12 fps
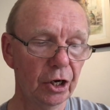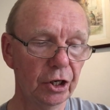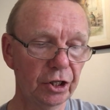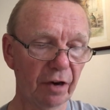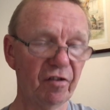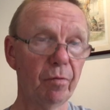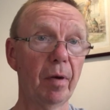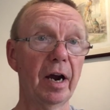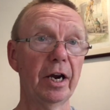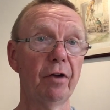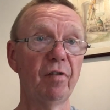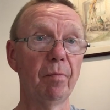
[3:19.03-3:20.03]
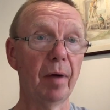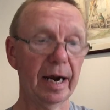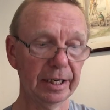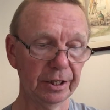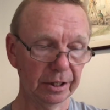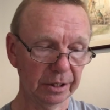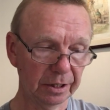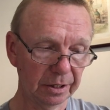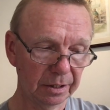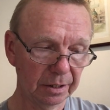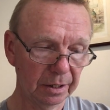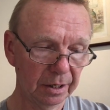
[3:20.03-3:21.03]
Jeremiah reminds us
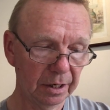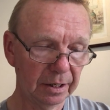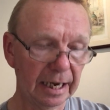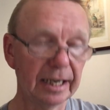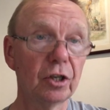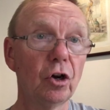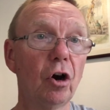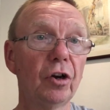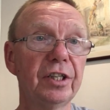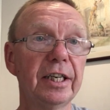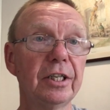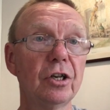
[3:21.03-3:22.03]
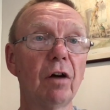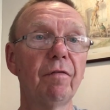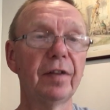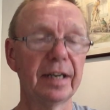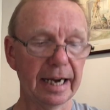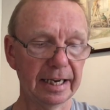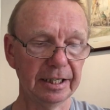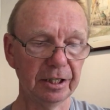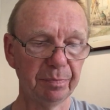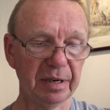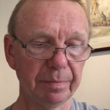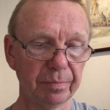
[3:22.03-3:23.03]
that God did not forget his
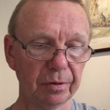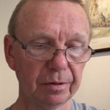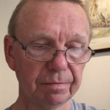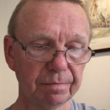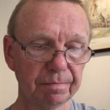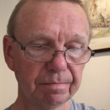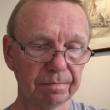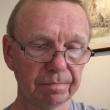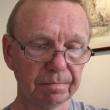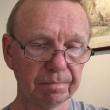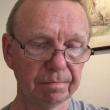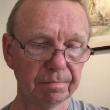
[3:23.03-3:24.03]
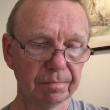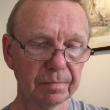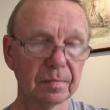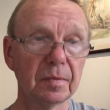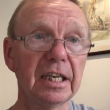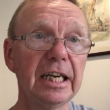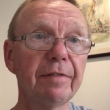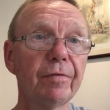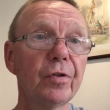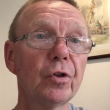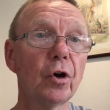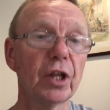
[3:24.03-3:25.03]
people.
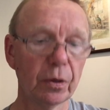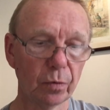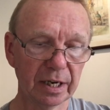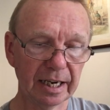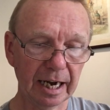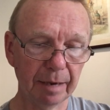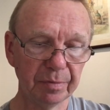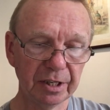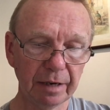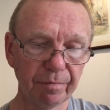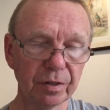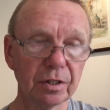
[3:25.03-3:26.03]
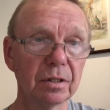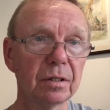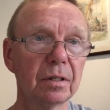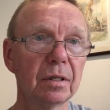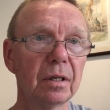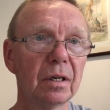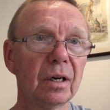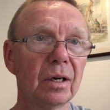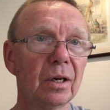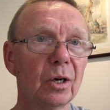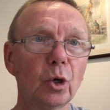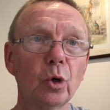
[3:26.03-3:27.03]
Even though they were captives
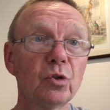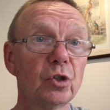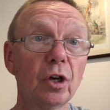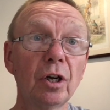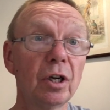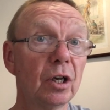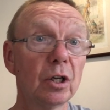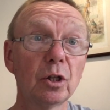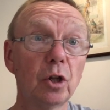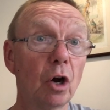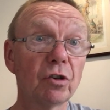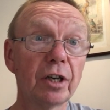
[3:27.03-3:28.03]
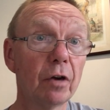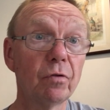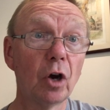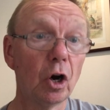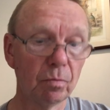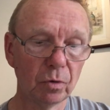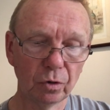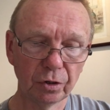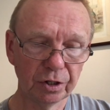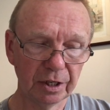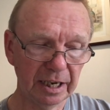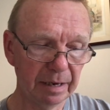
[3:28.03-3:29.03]
under lockdown
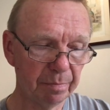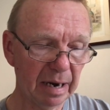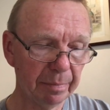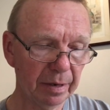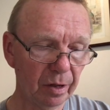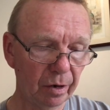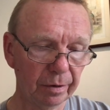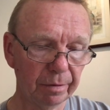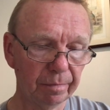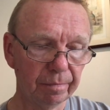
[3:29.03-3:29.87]
almost in Babylon,